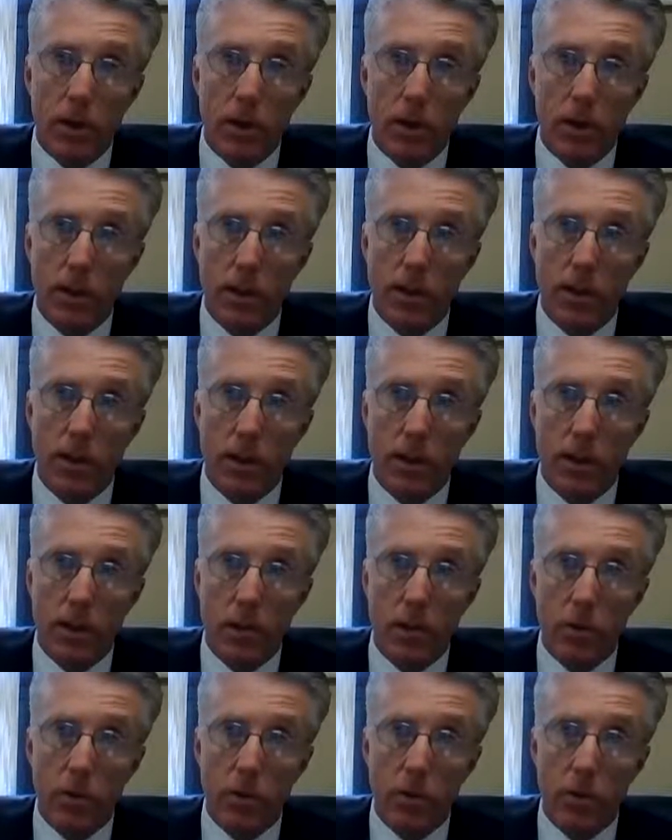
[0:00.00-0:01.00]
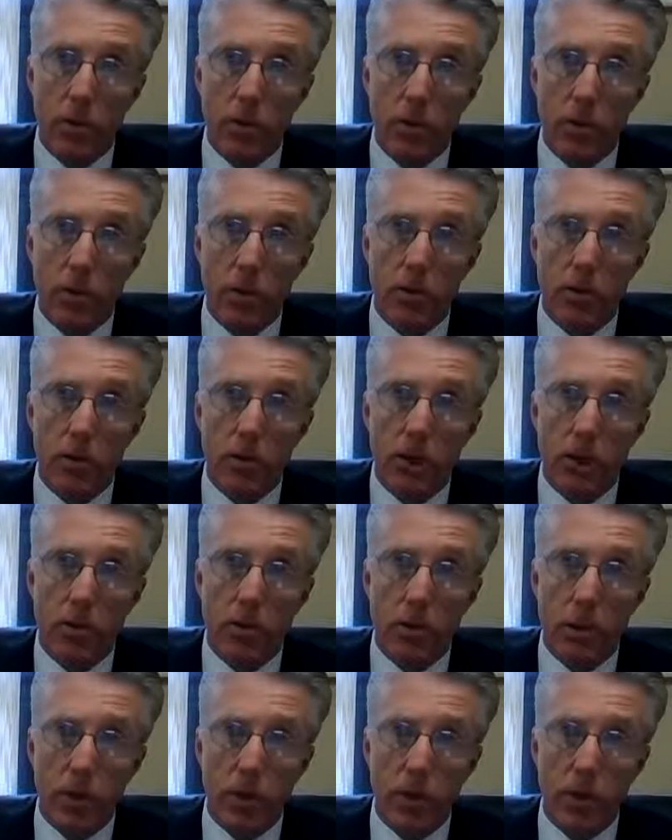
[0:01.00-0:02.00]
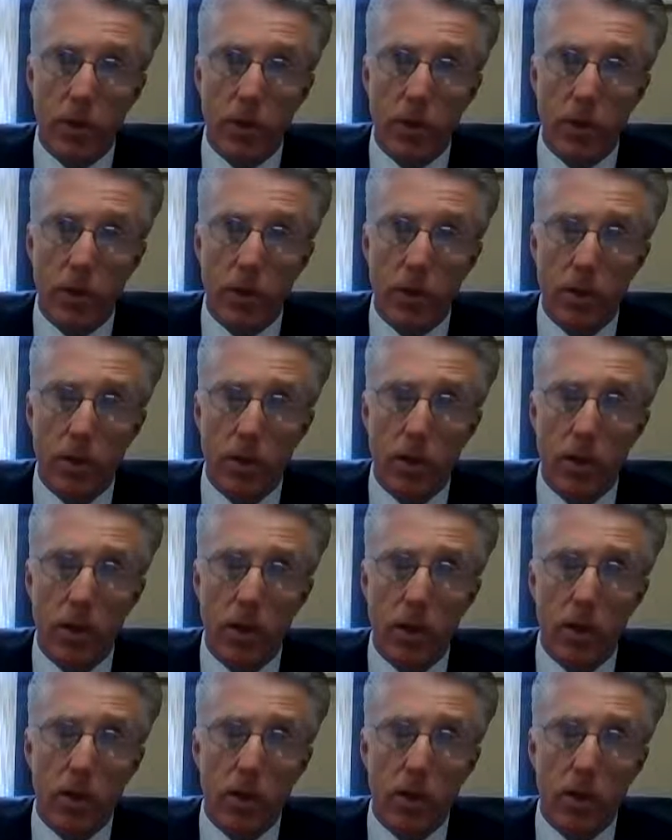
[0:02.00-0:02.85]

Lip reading: not to purchase due to a family change or